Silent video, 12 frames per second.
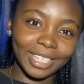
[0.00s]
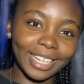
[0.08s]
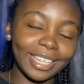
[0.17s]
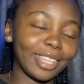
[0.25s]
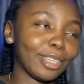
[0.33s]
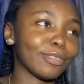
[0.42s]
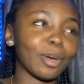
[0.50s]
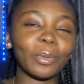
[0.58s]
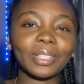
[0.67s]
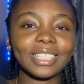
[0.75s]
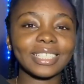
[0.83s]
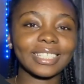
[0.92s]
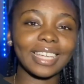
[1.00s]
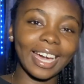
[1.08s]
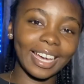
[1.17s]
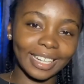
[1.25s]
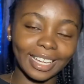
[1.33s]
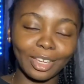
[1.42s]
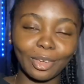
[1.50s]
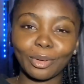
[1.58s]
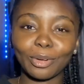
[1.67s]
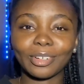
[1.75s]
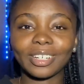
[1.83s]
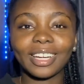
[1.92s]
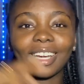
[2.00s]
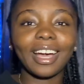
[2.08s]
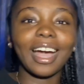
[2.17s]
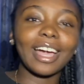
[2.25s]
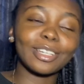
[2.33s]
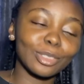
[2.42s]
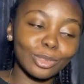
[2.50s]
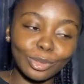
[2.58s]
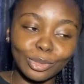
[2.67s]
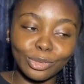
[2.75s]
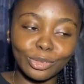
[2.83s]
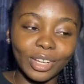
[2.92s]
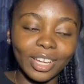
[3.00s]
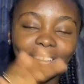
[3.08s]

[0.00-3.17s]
like if you're with this guy like your high school